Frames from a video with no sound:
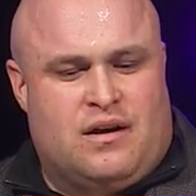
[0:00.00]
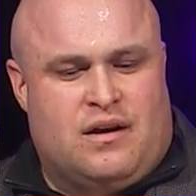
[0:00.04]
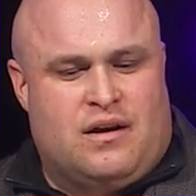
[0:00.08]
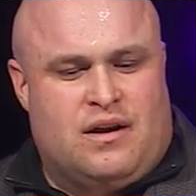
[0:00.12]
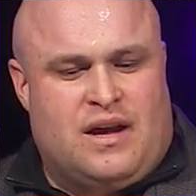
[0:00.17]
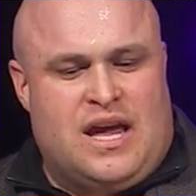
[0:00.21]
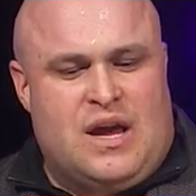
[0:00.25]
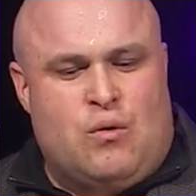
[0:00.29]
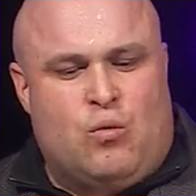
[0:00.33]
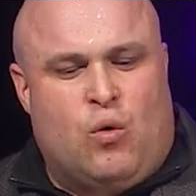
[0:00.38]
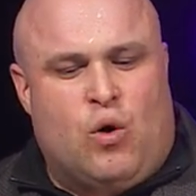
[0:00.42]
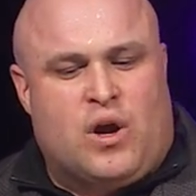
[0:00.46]

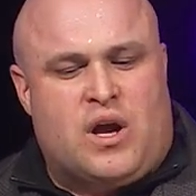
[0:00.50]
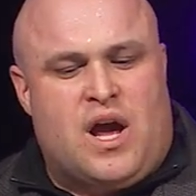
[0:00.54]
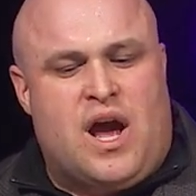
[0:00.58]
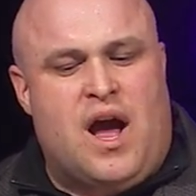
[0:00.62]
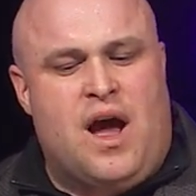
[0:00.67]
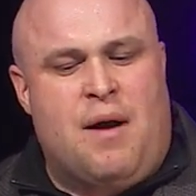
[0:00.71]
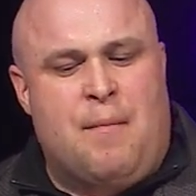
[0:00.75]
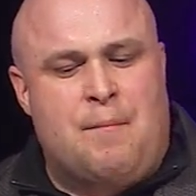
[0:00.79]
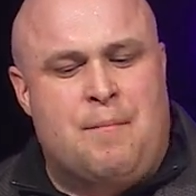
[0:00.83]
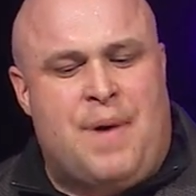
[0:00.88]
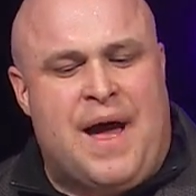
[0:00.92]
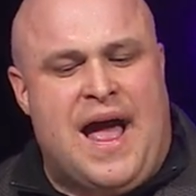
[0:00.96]
He will
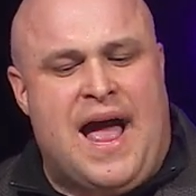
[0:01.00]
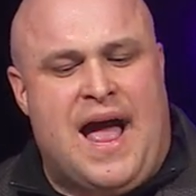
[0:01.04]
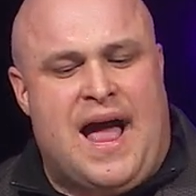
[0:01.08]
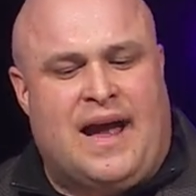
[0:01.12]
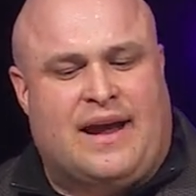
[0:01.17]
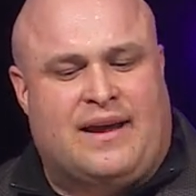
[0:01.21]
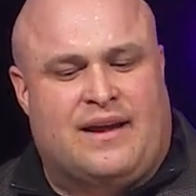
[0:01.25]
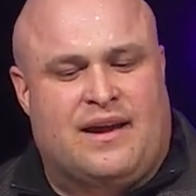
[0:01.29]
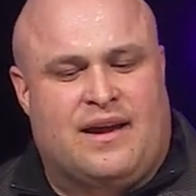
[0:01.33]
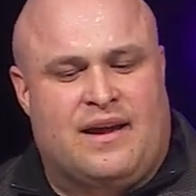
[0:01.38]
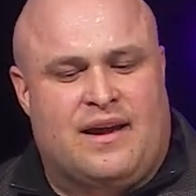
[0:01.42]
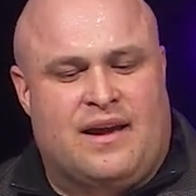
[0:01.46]
come
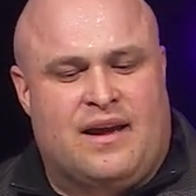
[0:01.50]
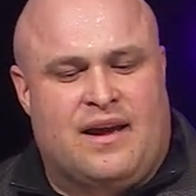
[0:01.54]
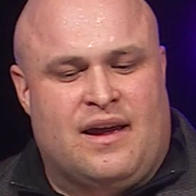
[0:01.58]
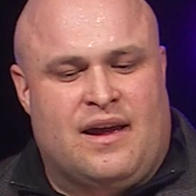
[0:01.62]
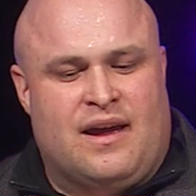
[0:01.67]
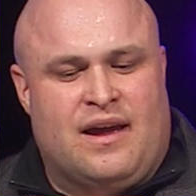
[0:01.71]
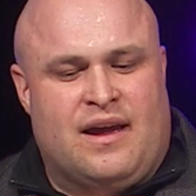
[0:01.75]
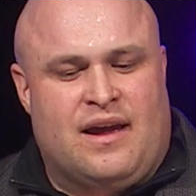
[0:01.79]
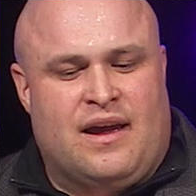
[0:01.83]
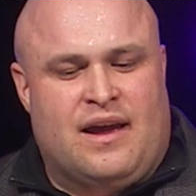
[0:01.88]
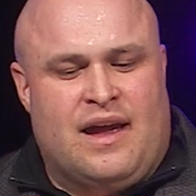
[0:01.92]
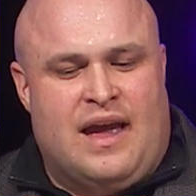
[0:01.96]
back
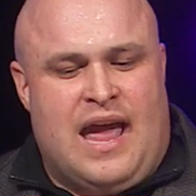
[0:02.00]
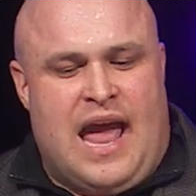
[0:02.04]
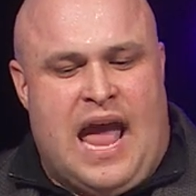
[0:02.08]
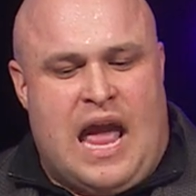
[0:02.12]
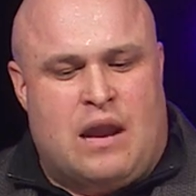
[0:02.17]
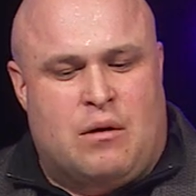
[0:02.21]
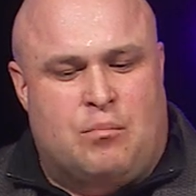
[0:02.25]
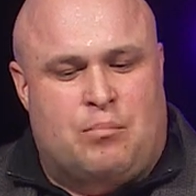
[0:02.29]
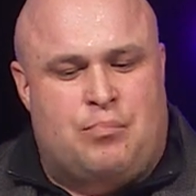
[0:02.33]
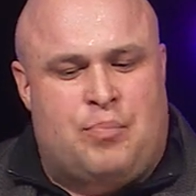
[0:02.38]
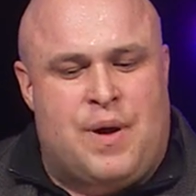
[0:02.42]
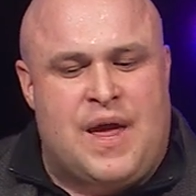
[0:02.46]

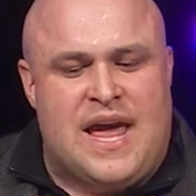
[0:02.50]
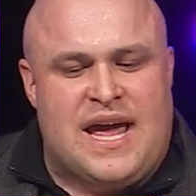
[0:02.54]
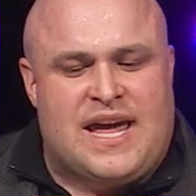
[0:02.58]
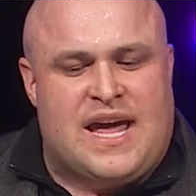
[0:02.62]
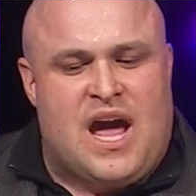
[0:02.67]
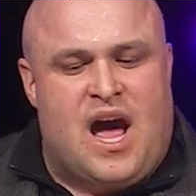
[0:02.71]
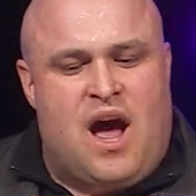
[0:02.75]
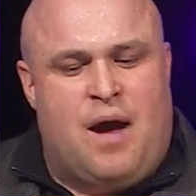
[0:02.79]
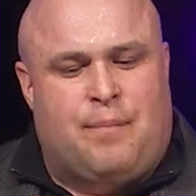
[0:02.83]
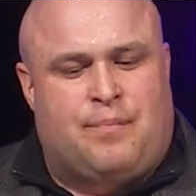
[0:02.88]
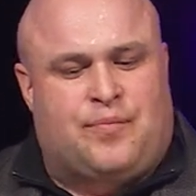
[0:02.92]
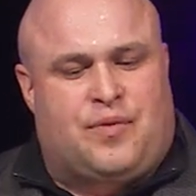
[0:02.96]
and pick
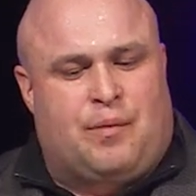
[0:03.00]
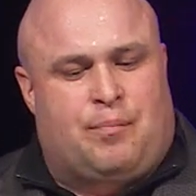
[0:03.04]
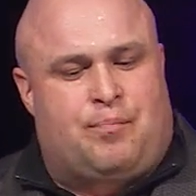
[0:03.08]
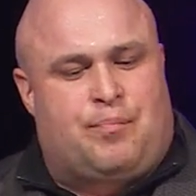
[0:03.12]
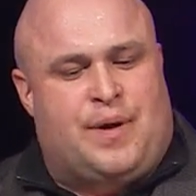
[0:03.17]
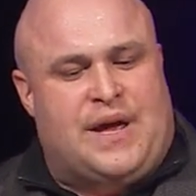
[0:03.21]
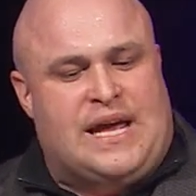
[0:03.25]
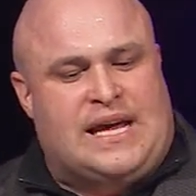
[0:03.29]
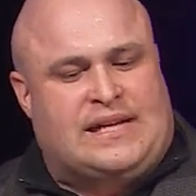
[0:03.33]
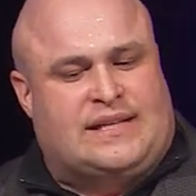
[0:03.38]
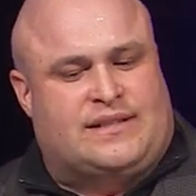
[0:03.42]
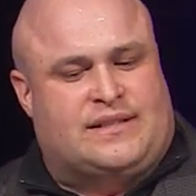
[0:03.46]
up the
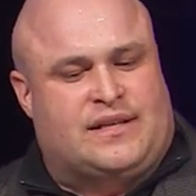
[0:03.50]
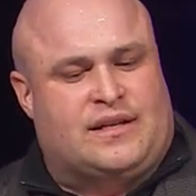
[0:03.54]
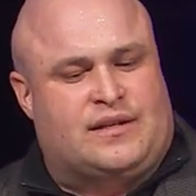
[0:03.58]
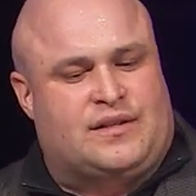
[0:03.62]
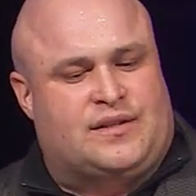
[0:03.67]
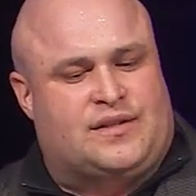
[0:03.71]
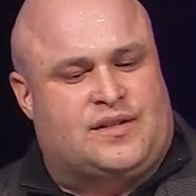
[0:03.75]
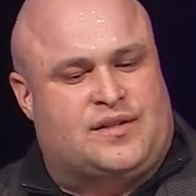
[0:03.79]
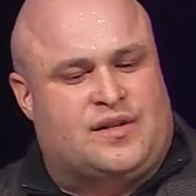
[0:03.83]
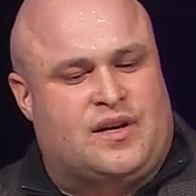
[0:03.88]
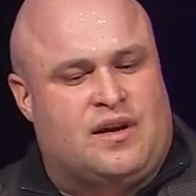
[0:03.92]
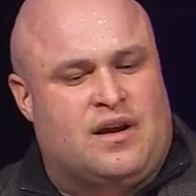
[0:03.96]

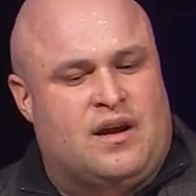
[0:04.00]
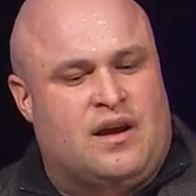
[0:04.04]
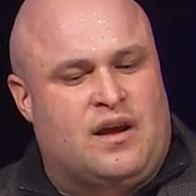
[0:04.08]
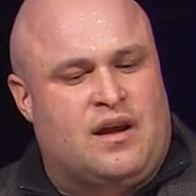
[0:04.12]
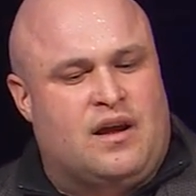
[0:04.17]
pieces